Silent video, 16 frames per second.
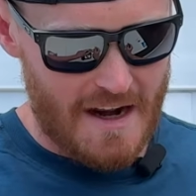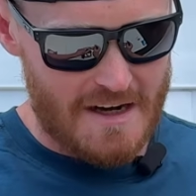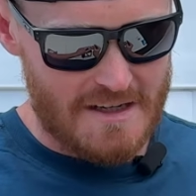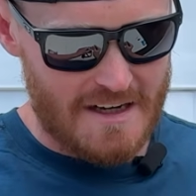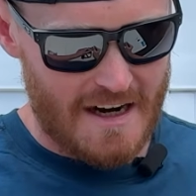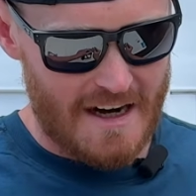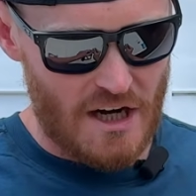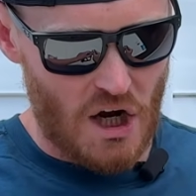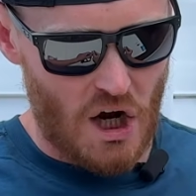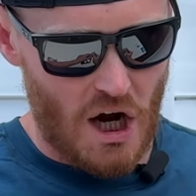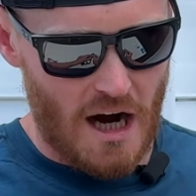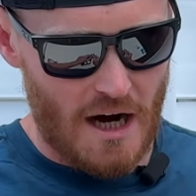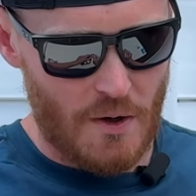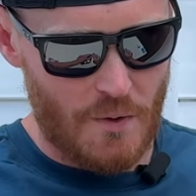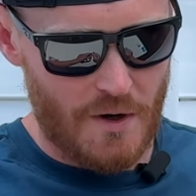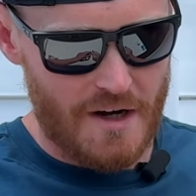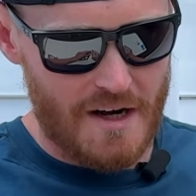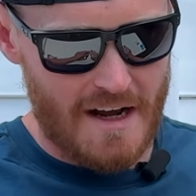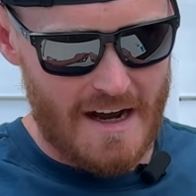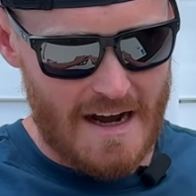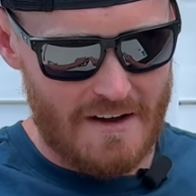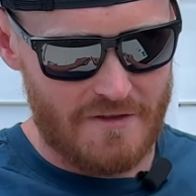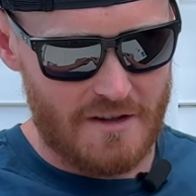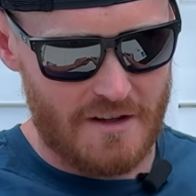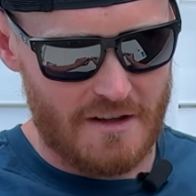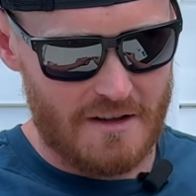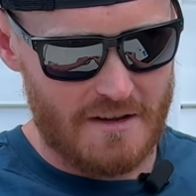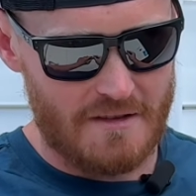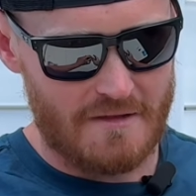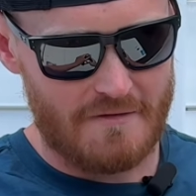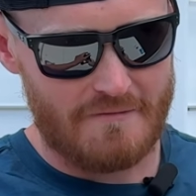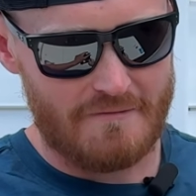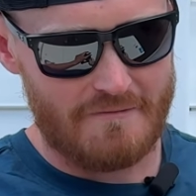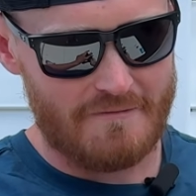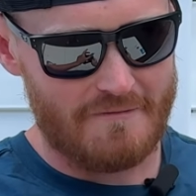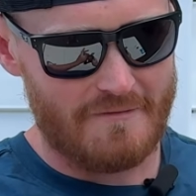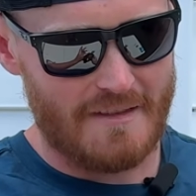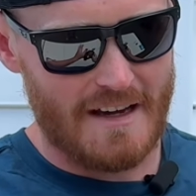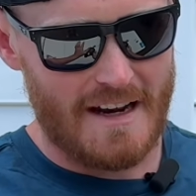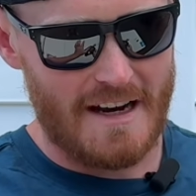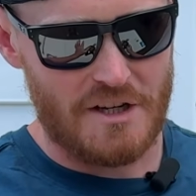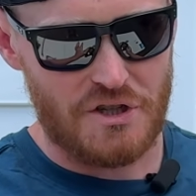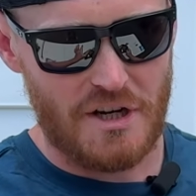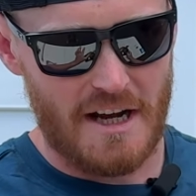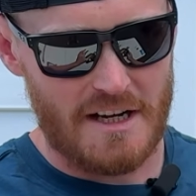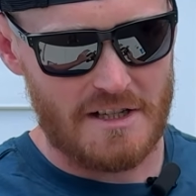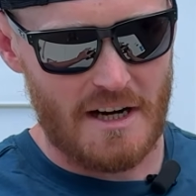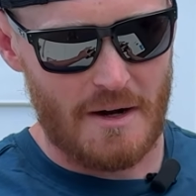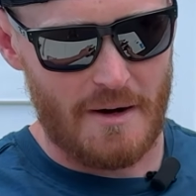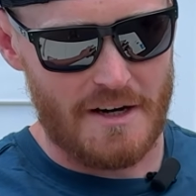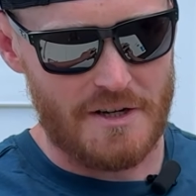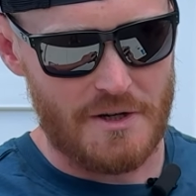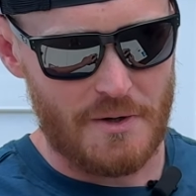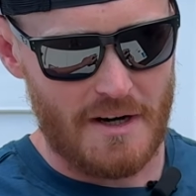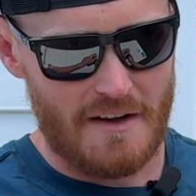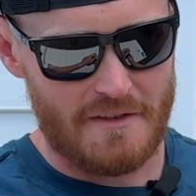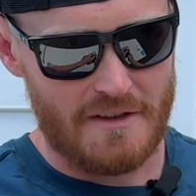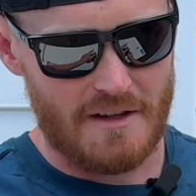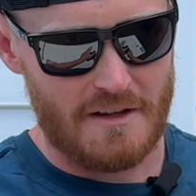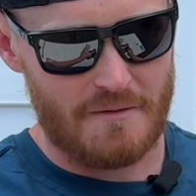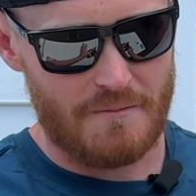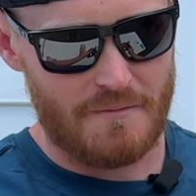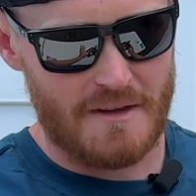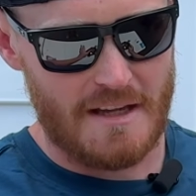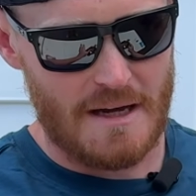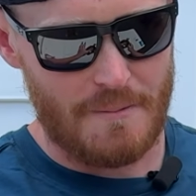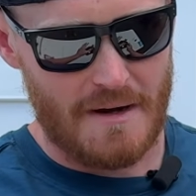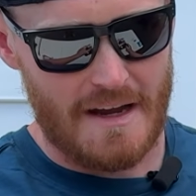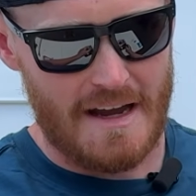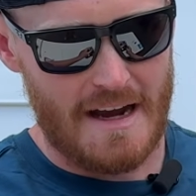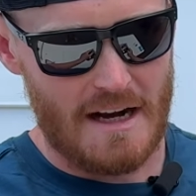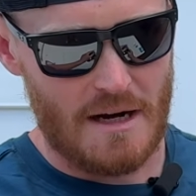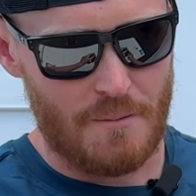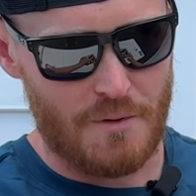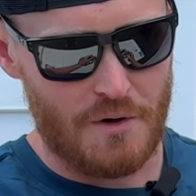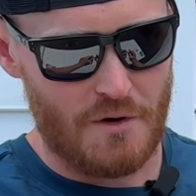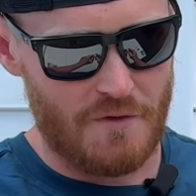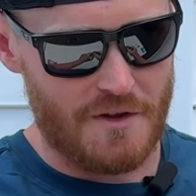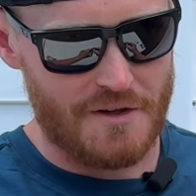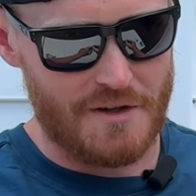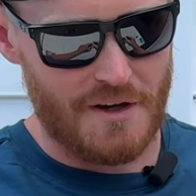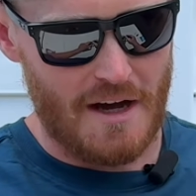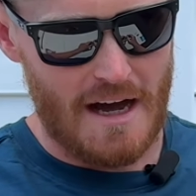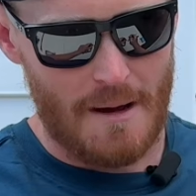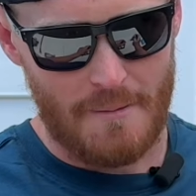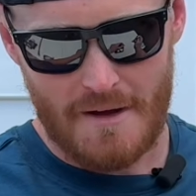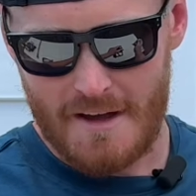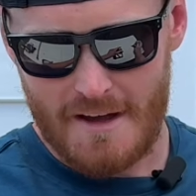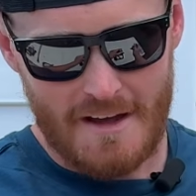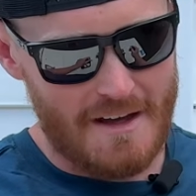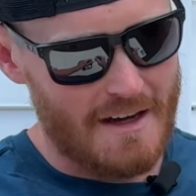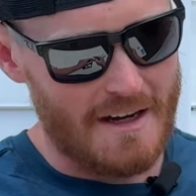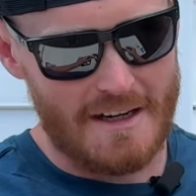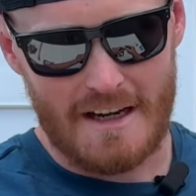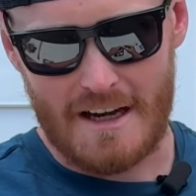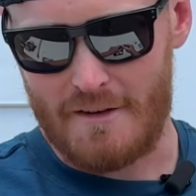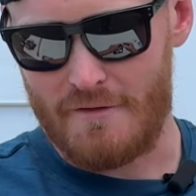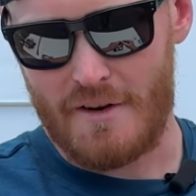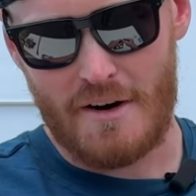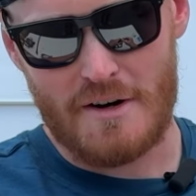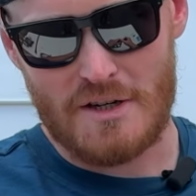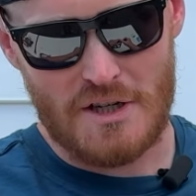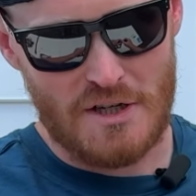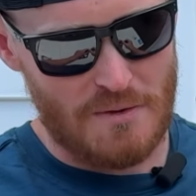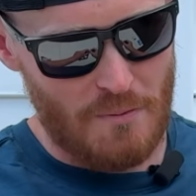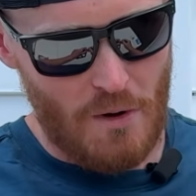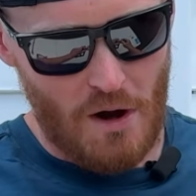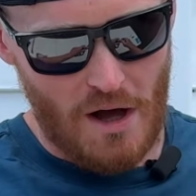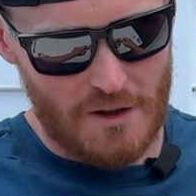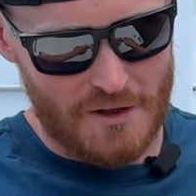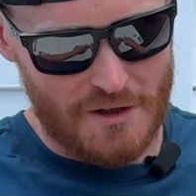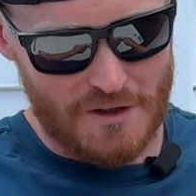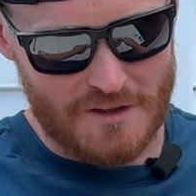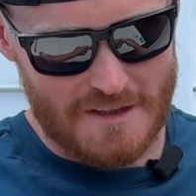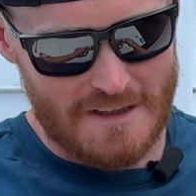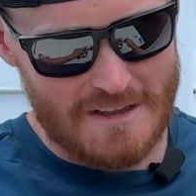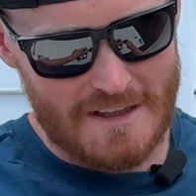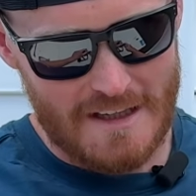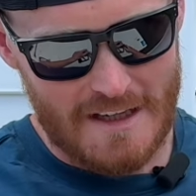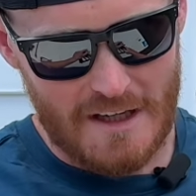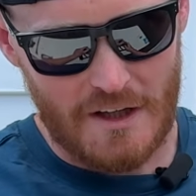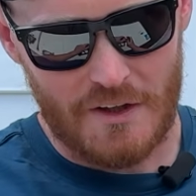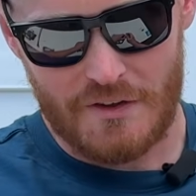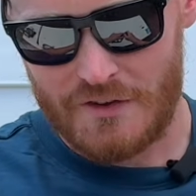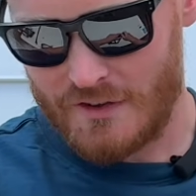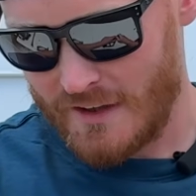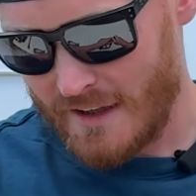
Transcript: It's kind of awkward. I have to kind of change how I do it. I have to take my hand and put it over the top. Again, very small little details,